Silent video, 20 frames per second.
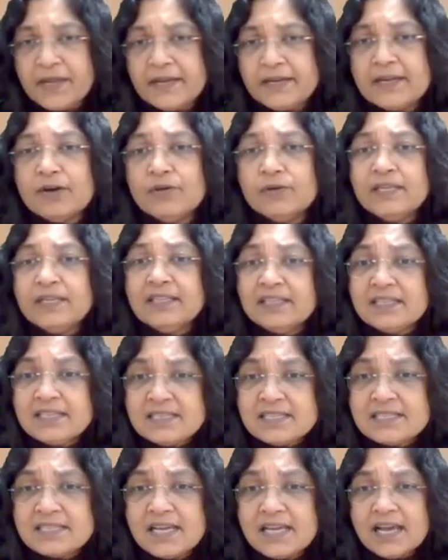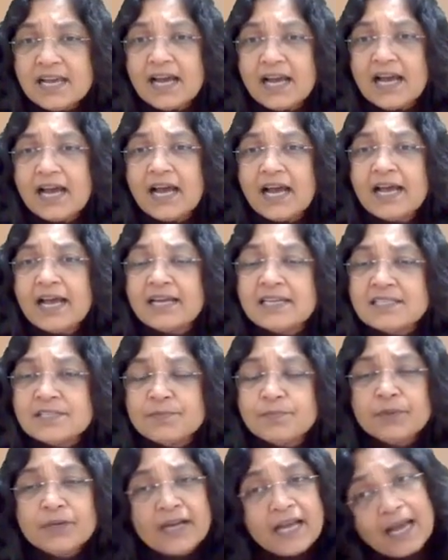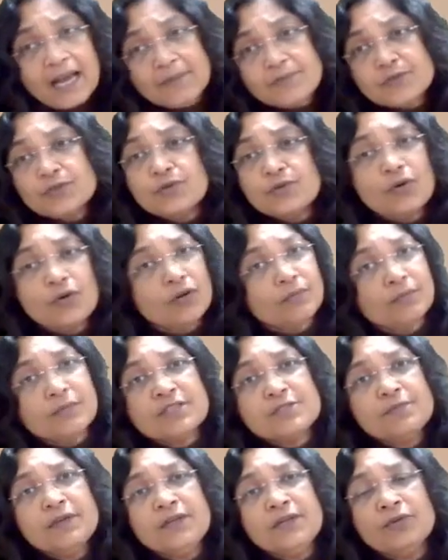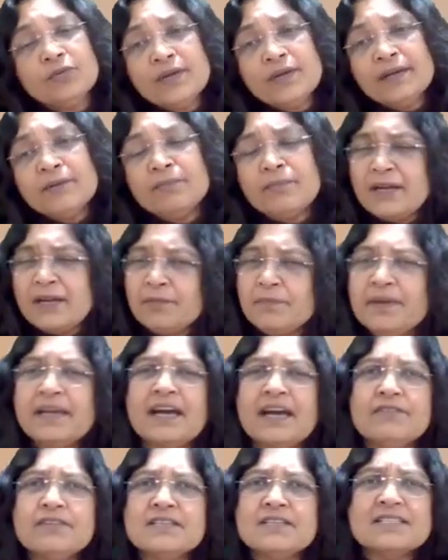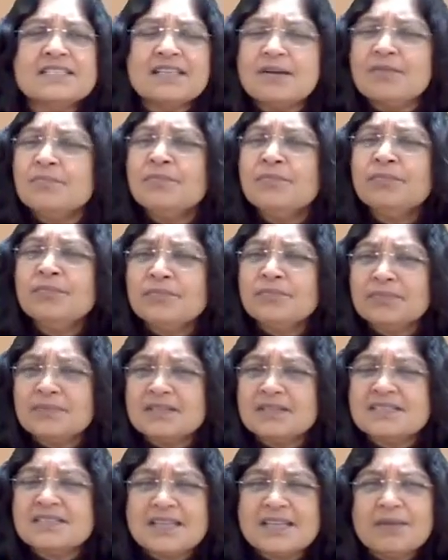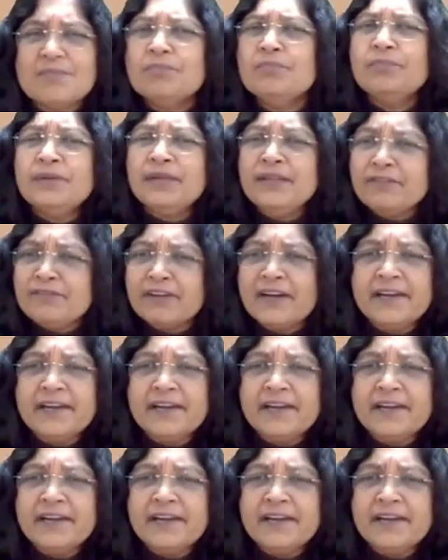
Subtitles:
Now in this, as perhaps you all must be knowing, might be having some brief